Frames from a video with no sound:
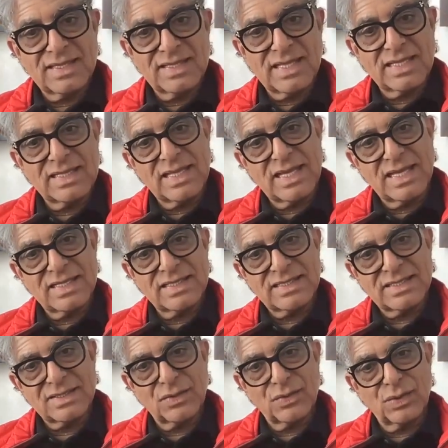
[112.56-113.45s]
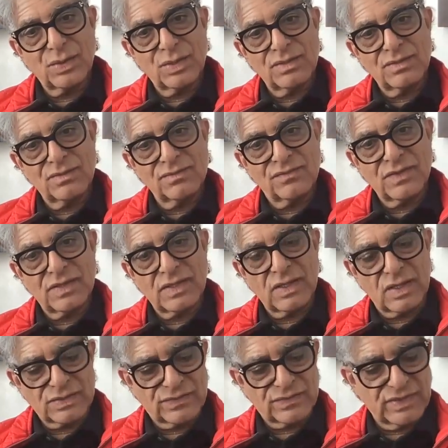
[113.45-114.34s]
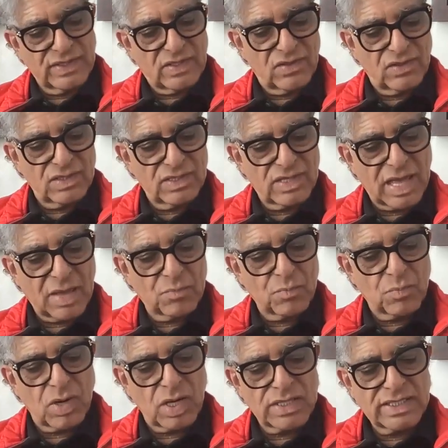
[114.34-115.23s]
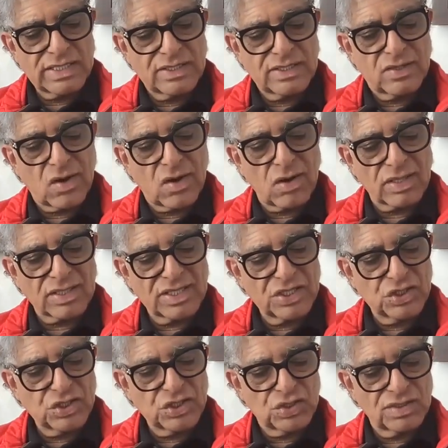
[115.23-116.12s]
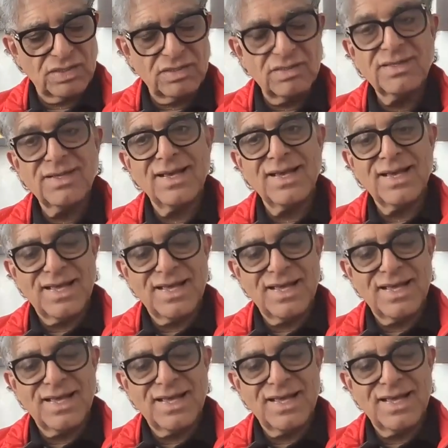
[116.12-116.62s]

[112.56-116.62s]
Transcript: Then there's a whole philosophy called embodied cognition